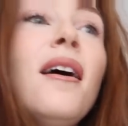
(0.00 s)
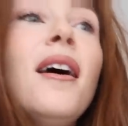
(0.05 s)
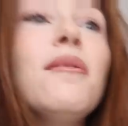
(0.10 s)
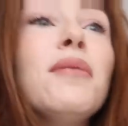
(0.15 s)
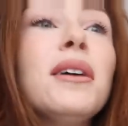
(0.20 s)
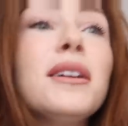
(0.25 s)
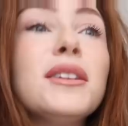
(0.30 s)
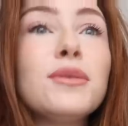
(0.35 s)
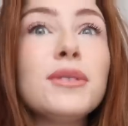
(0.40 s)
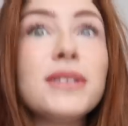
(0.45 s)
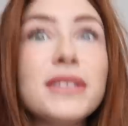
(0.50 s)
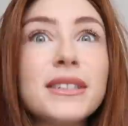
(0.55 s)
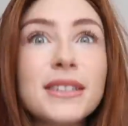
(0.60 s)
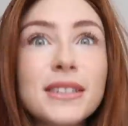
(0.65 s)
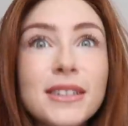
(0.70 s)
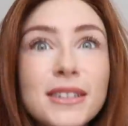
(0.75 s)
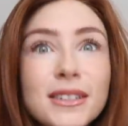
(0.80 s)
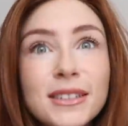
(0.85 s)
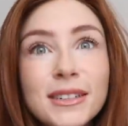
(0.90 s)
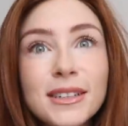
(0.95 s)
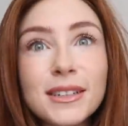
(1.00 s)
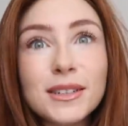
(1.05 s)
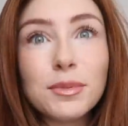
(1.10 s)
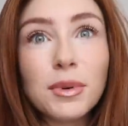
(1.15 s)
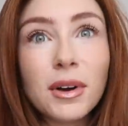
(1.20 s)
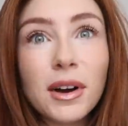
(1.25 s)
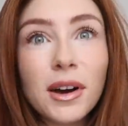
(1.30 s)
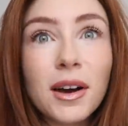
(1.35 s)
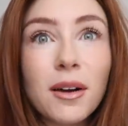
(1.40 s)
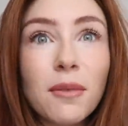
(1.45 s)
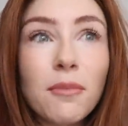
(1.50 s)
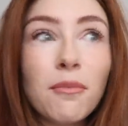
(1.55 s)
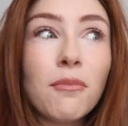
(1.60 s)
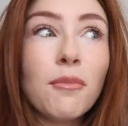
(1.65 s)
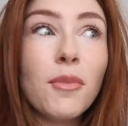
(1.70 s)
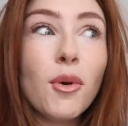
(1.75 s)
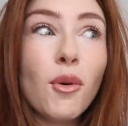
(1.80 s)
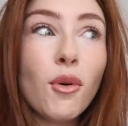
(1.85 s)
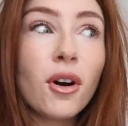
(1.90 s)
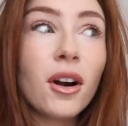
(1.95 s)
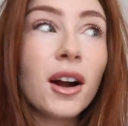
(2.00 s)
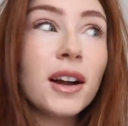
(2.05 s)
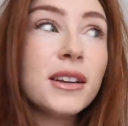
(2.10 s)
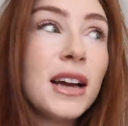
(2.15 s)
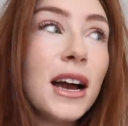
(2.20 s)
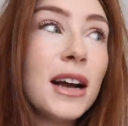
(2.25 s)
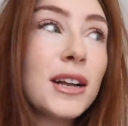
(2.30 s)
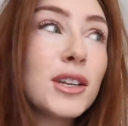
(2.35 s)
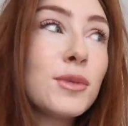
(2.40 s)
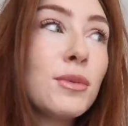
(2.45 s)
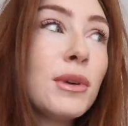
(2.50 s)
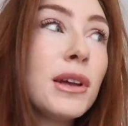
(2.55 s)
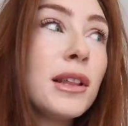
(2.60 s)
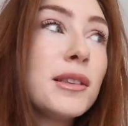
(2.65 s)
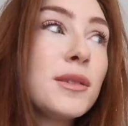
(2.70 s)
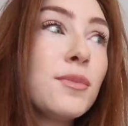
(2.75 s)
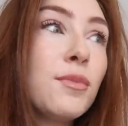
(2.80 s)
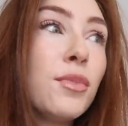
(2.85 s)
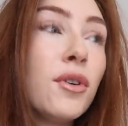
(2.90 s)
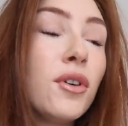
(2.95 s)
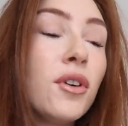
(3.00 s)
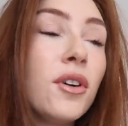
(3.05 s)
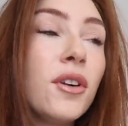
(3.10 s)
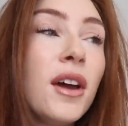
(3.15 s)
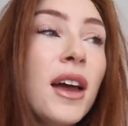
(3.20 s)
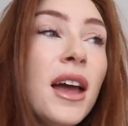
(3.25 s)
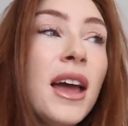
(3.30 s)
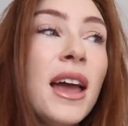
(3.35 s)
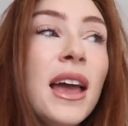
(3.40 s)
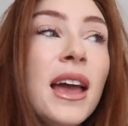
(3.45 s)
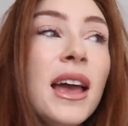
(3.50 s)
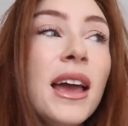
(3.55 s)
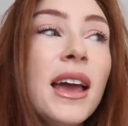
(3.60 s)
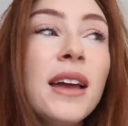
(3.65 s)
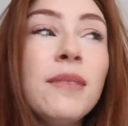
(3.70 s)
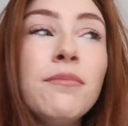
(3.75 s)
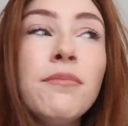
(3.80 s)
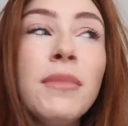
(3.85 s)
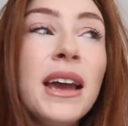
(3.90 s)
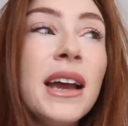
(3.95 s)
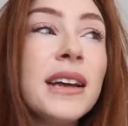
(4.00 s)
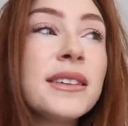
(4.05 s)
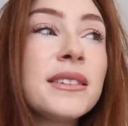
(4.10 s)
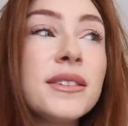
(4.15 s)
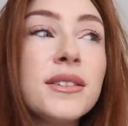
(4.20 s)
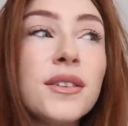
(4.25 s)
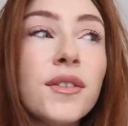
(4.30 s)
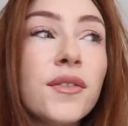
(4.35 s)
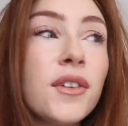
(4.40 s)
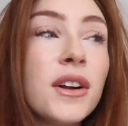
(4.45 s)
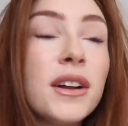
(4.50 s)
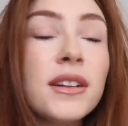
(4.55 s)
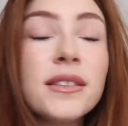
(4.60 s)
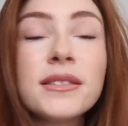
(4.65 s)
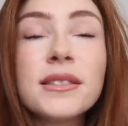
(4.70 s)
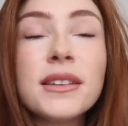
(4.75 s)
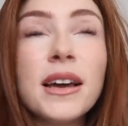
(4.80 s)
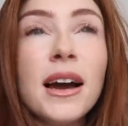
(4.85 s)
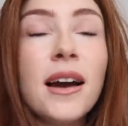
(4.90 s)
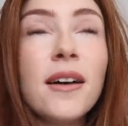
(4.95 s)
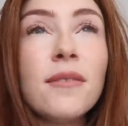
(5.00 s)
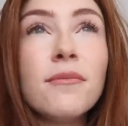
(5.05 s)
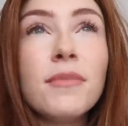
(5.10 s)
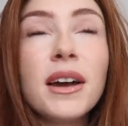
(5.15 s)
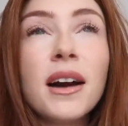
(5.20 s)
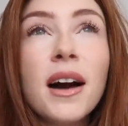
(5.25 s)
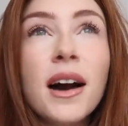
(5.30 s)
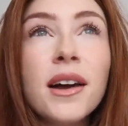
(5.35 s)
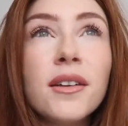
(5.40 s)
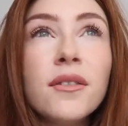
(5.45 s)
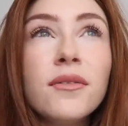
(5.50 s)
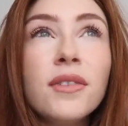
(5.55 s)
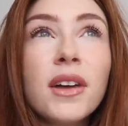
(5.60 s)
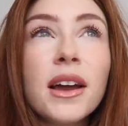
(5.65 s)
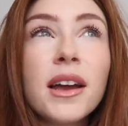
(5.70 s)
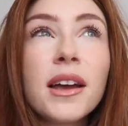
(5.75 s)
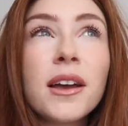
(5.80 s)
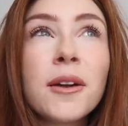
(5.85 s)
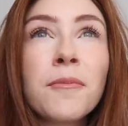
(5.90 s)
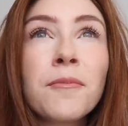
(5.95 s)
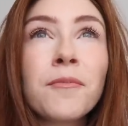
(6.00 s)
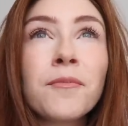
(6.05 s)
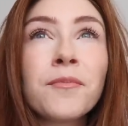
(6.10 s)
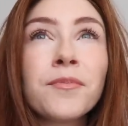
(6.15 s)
I'm like, do I seriously need to buy more attachments? But it makes a difference. It kind of like,